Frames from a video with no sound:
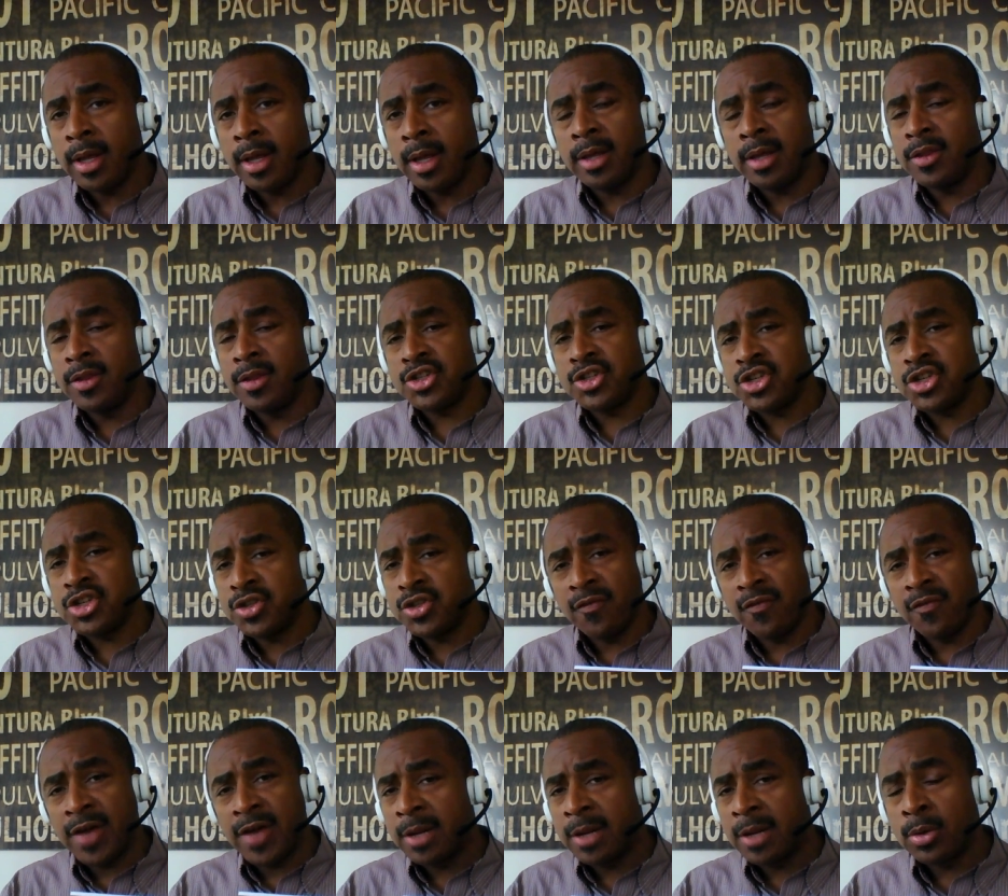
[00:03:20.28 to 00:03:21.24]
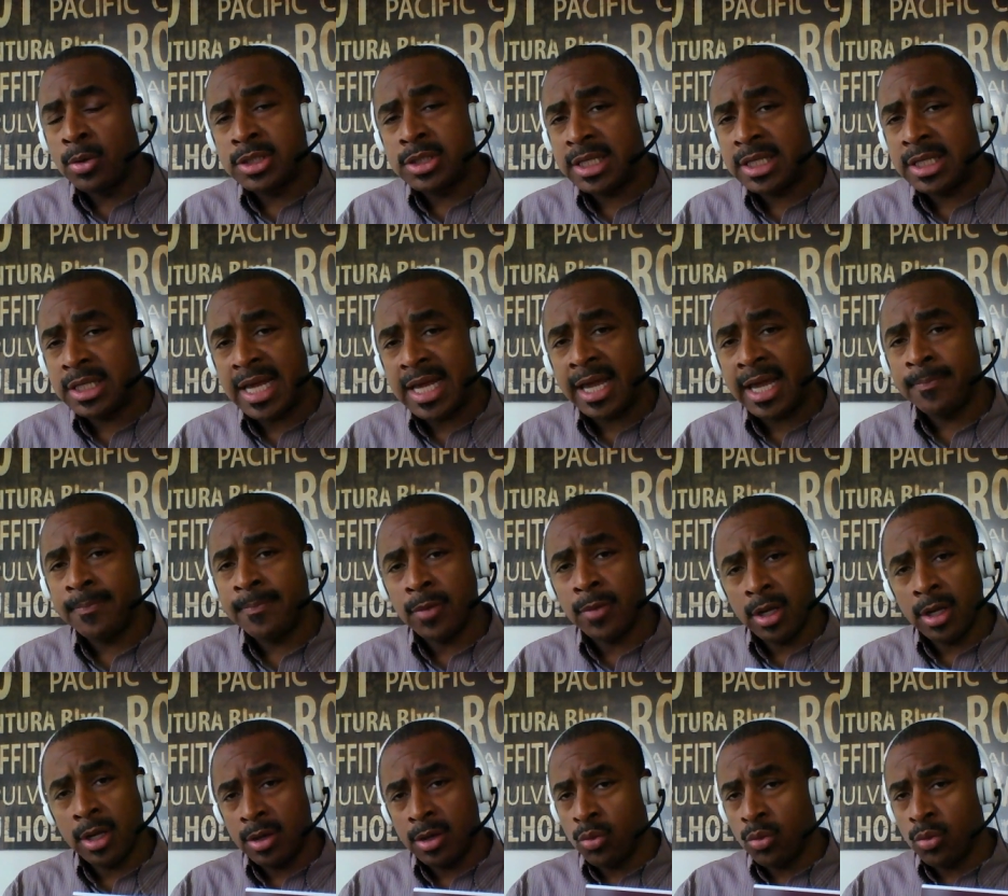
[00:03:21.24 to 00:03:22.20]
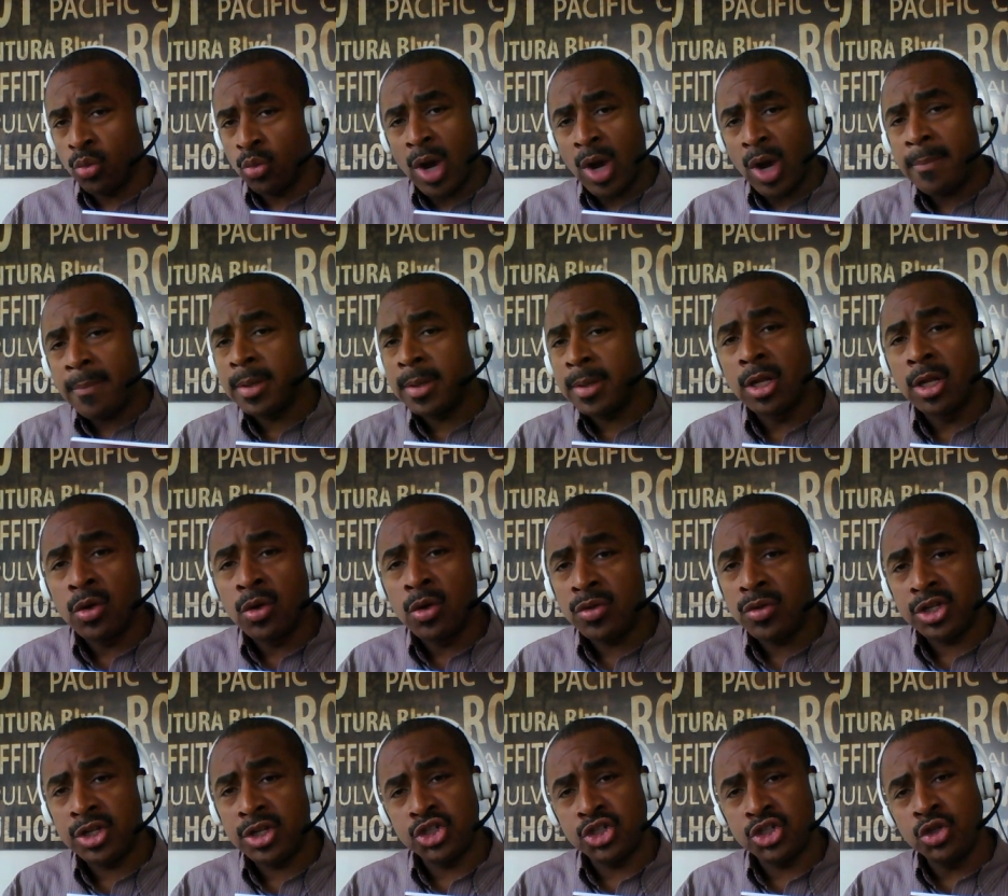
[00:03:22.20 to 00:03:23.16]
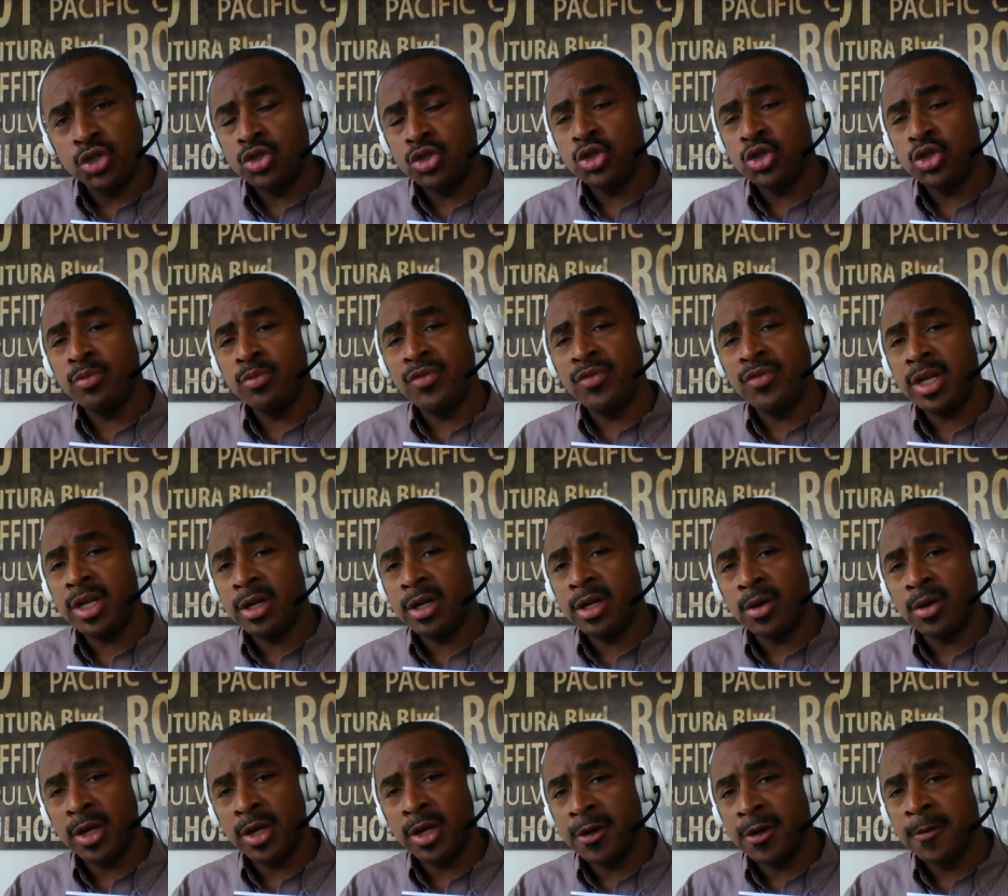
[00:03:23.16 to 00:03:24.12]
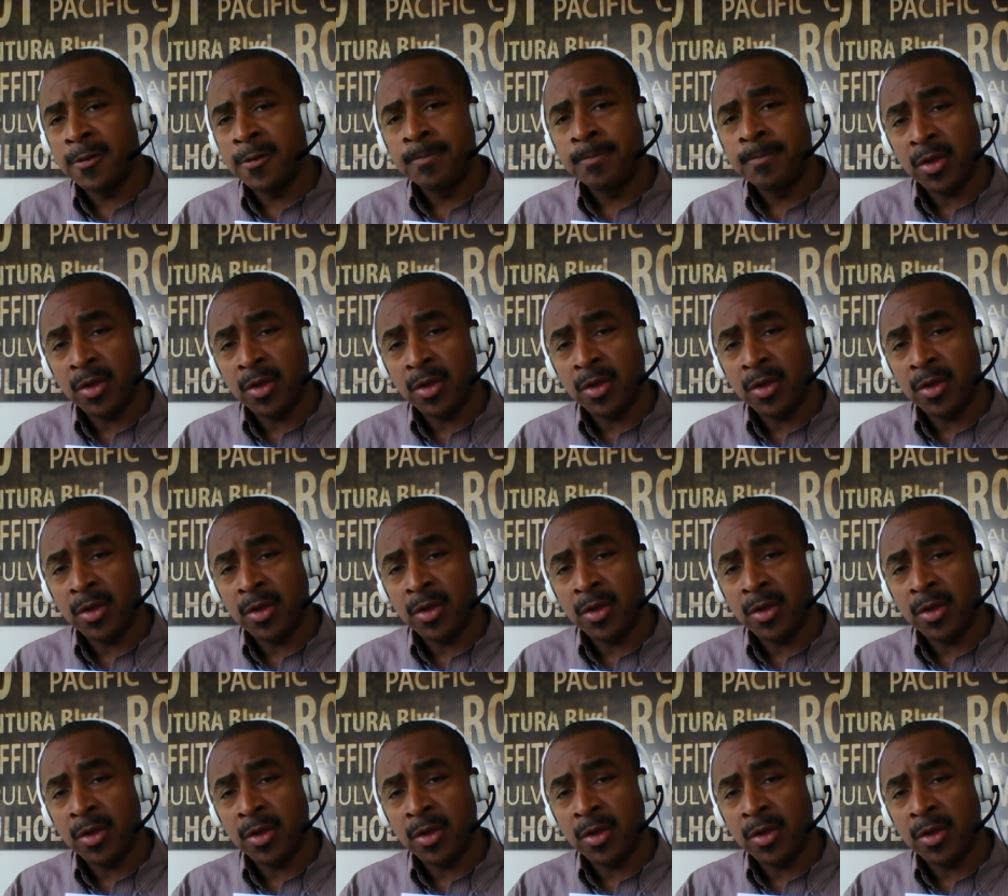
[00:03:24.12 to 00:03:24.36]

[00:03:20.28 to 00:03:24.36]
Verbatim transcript: uh, this is available today uh, right below this YouTube video here.